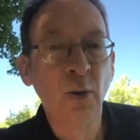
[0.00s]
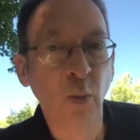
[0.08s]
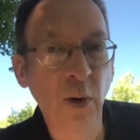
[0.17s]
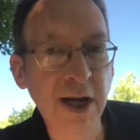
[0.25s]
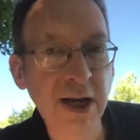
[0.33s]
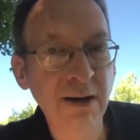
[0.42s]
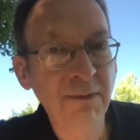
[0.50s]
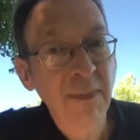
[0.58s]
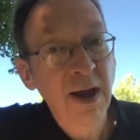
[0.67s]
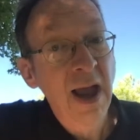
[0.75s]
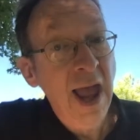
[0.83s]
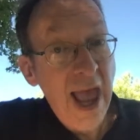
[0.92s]
William,
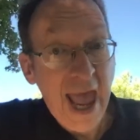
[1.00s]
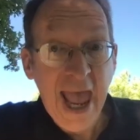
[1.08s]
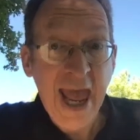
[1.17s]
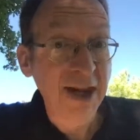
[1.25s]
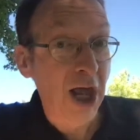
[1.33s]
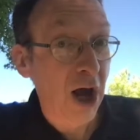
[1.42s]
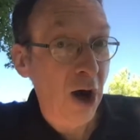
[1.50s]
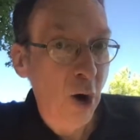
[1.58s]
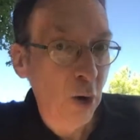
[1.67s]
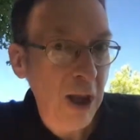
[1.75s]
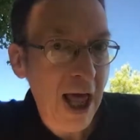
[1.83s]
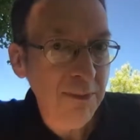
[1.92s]
and a
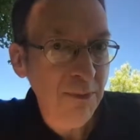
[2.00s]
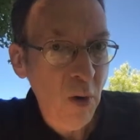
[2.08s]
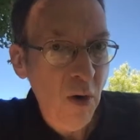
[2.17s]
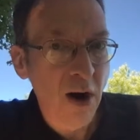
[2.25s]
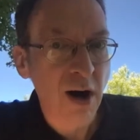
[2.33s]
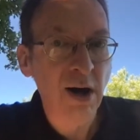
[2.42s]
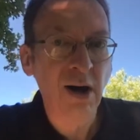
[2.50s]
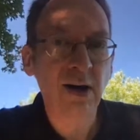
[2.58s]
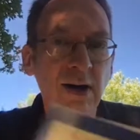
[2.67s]
whole lot more